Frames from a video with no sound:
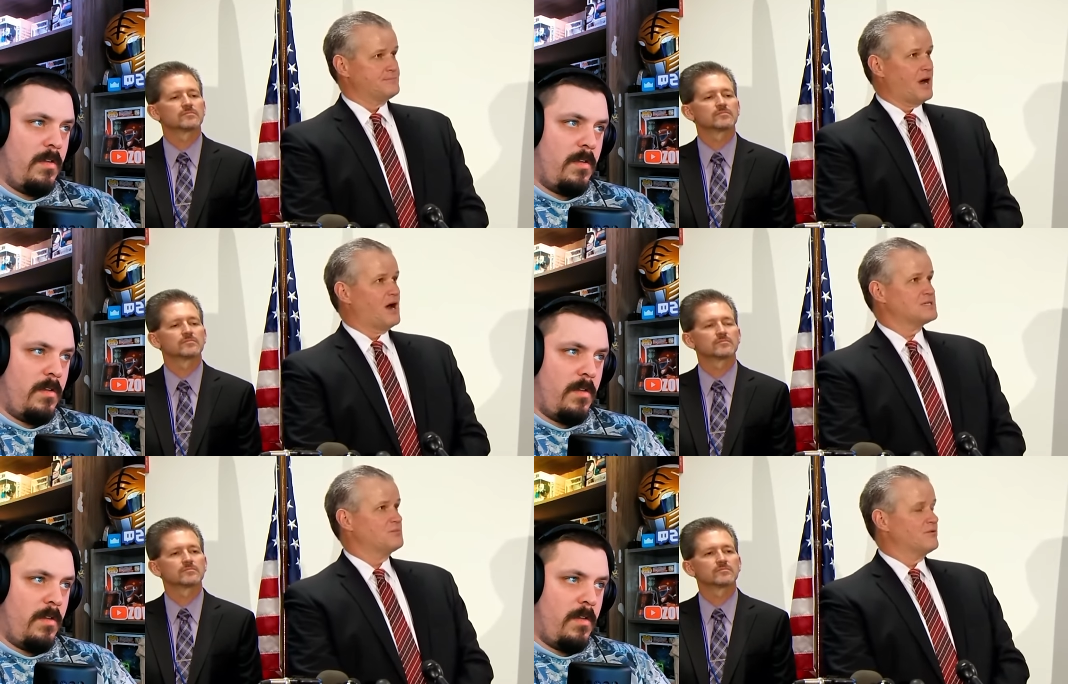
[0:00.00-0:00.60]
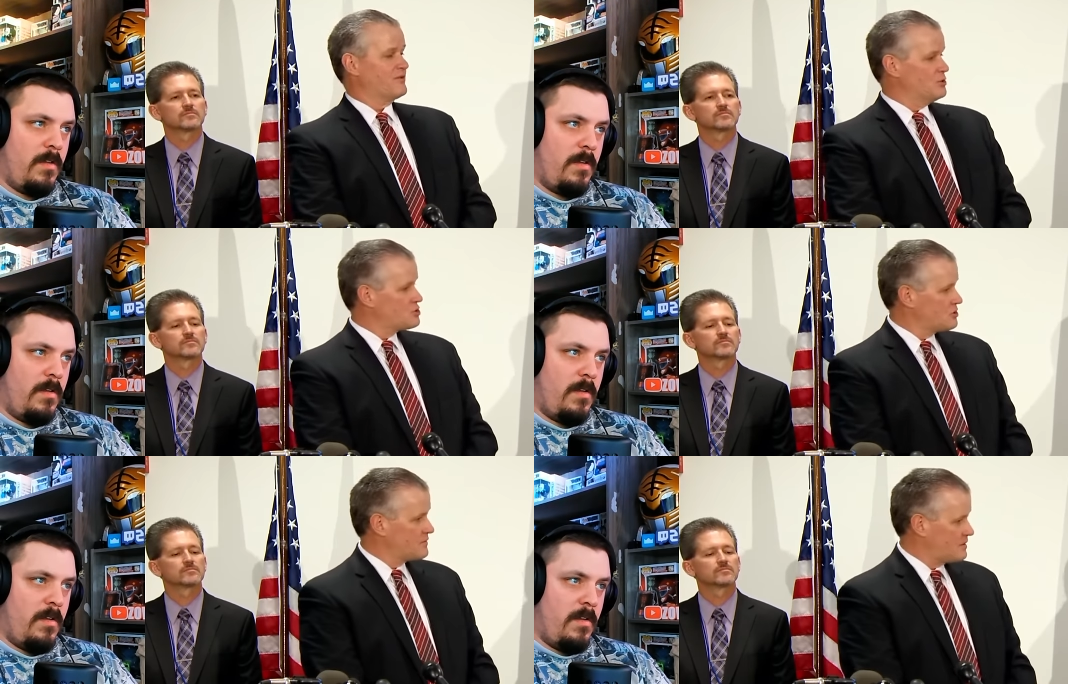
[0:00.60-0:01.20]
Speaker 1: possible
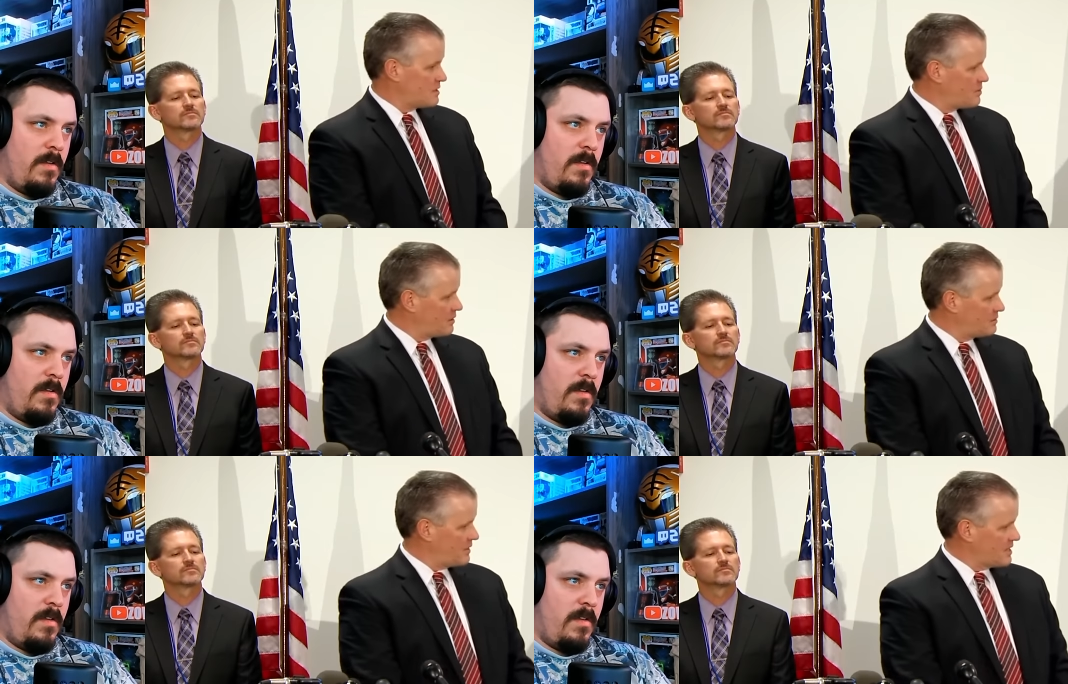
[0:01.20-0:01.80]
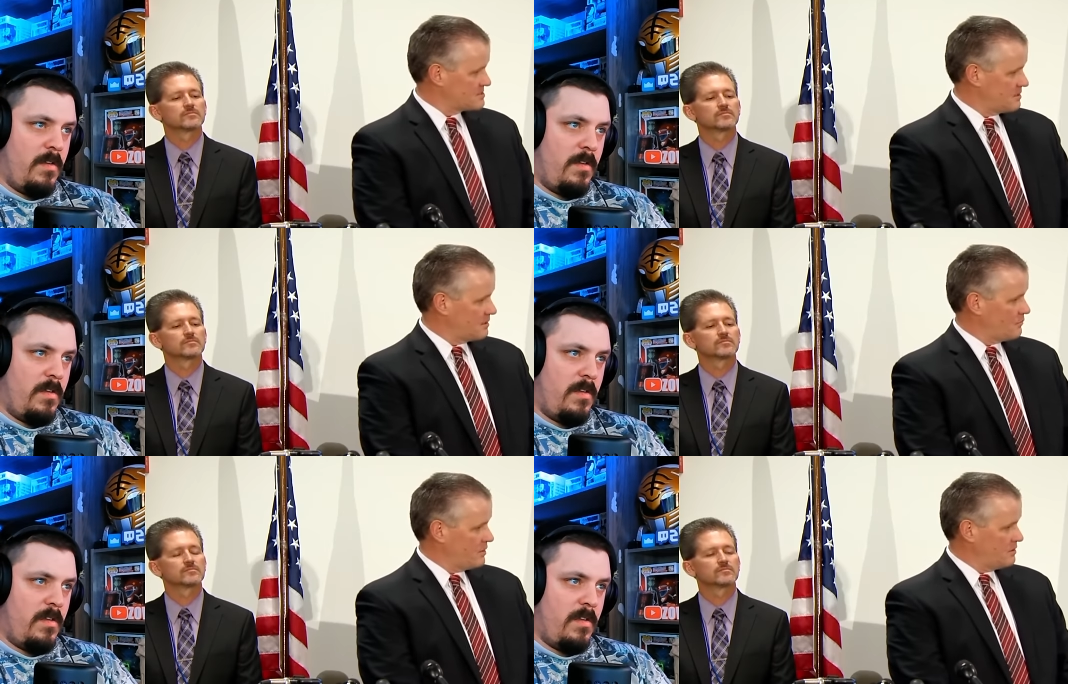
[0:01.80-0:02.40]
future of the death penalty as then
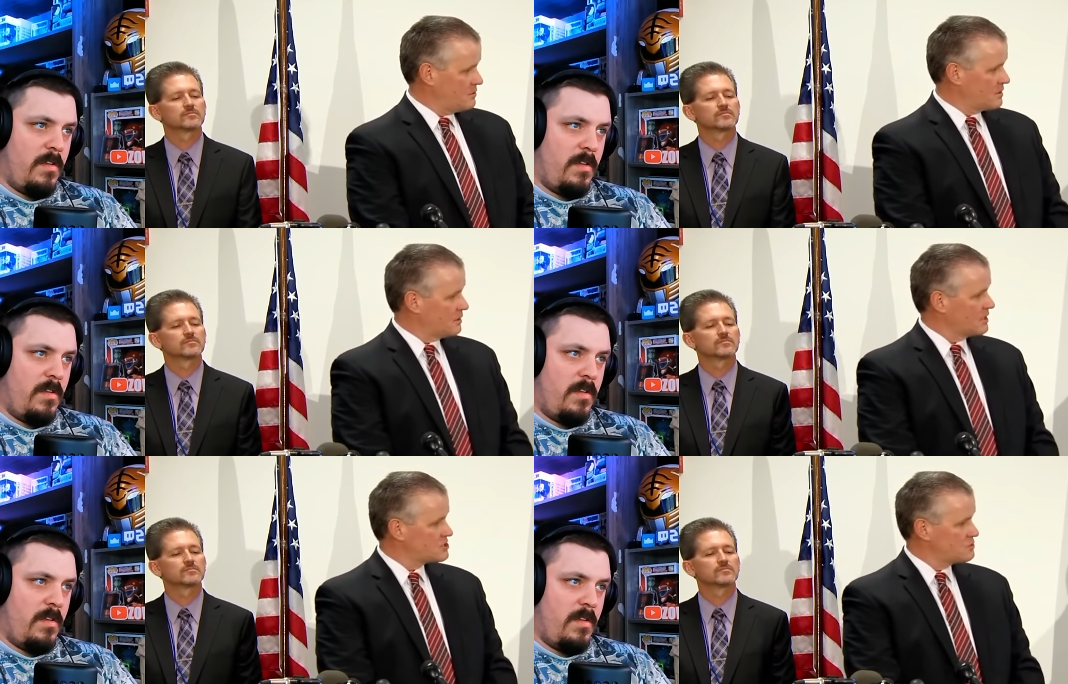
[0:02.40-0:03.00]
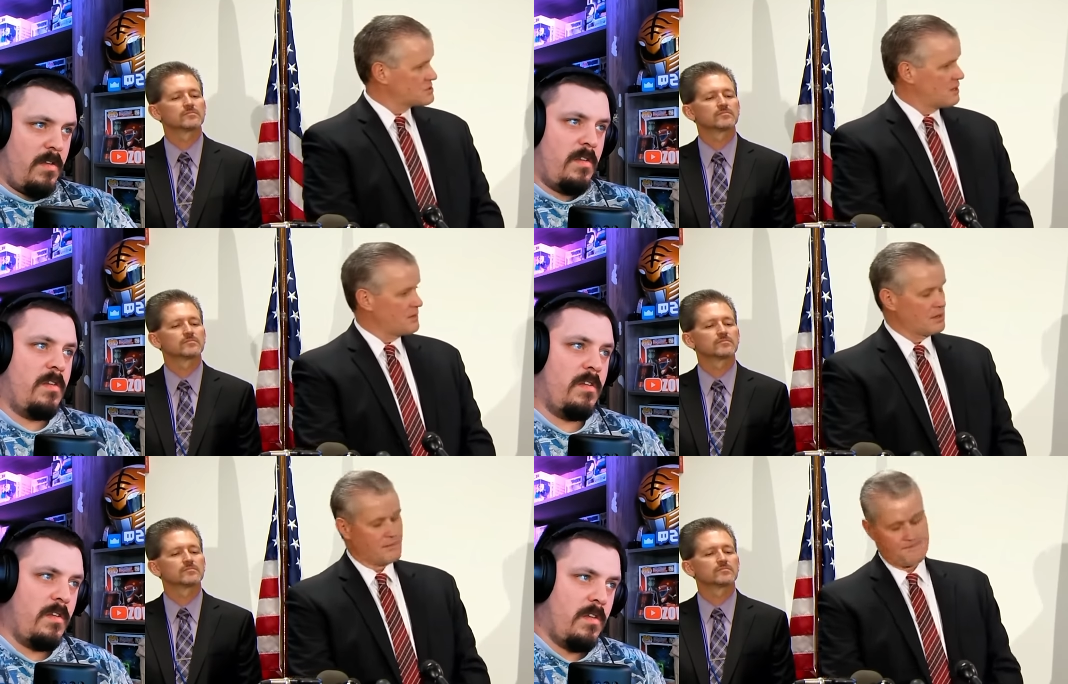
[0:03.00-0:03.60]
we knew an election was
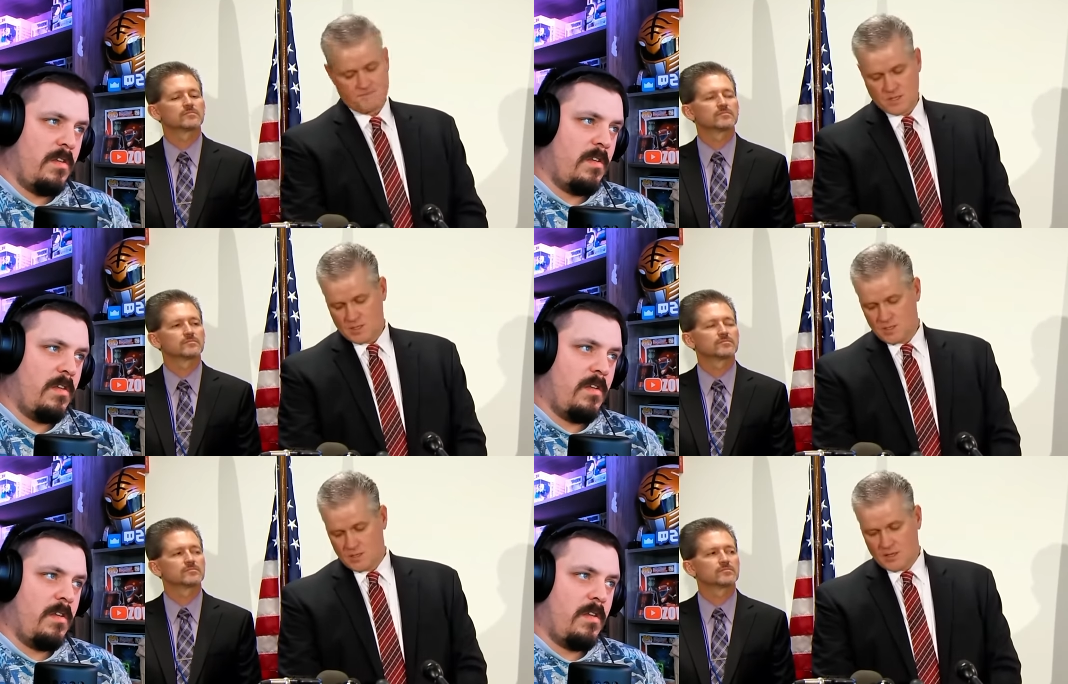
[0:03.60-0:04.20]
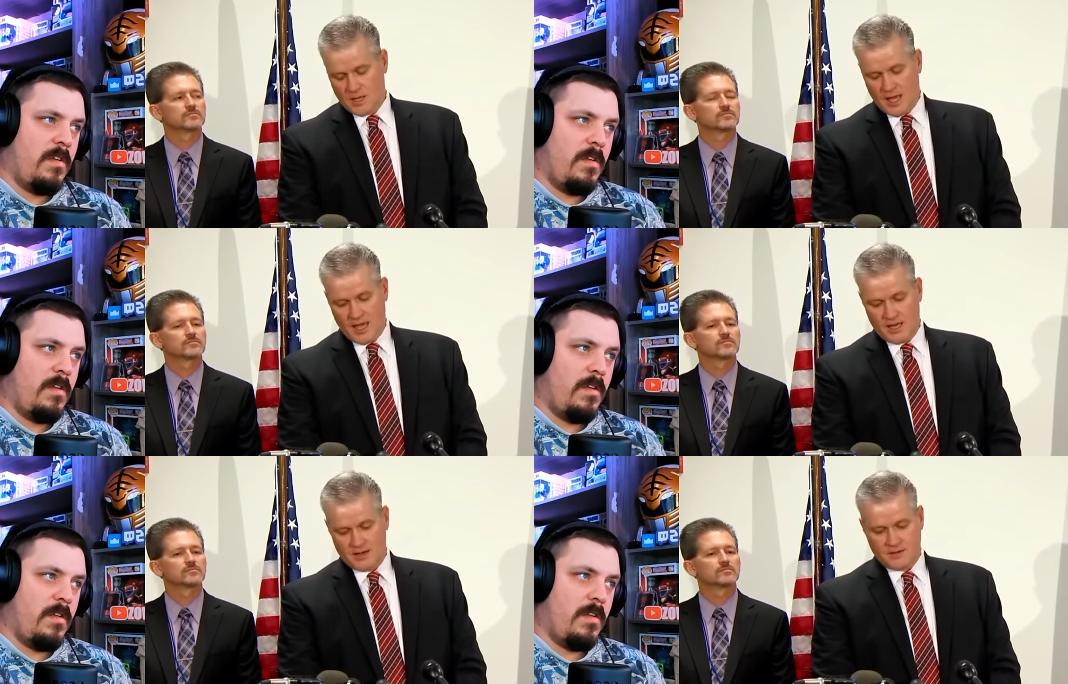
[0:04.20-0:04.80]
coming up,
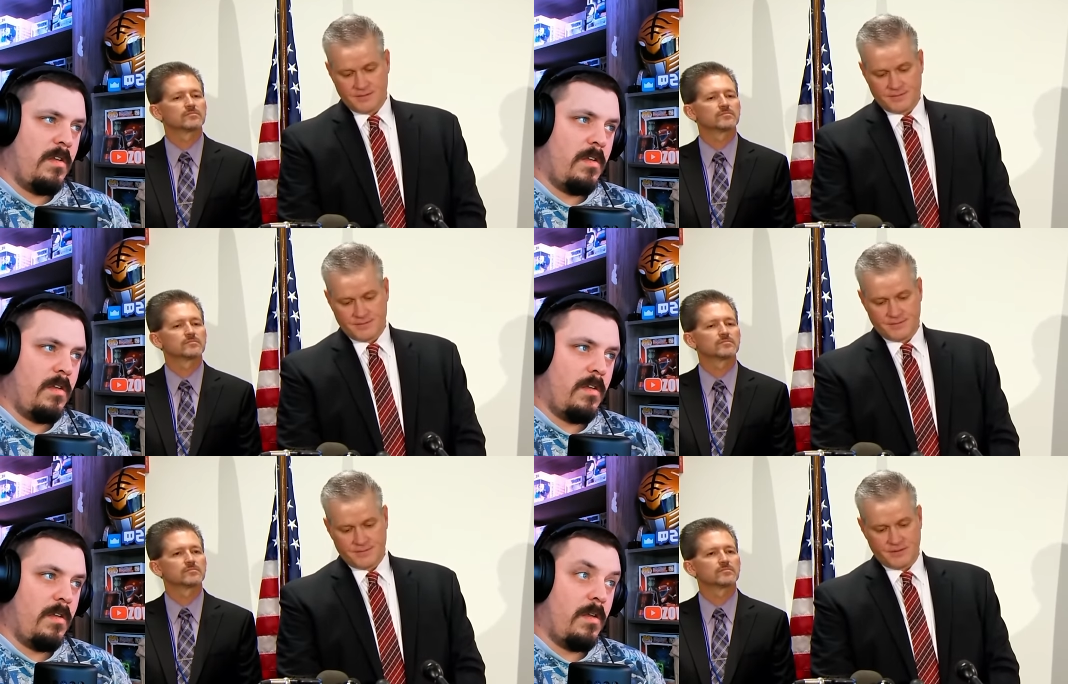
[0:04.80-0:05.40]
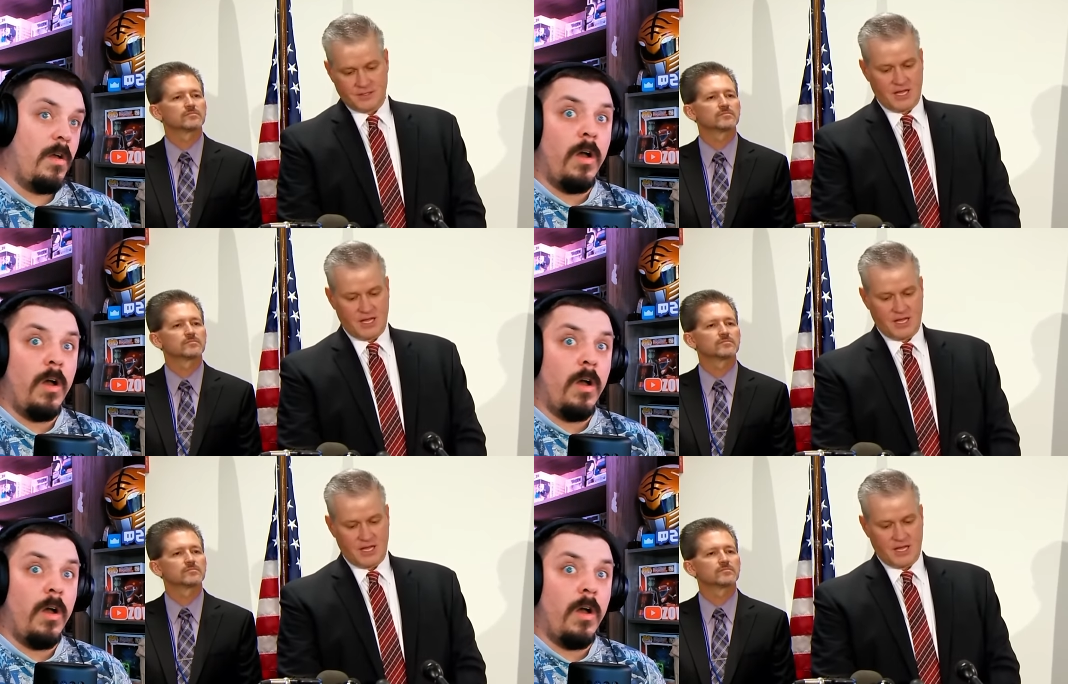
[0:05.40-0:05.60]
and the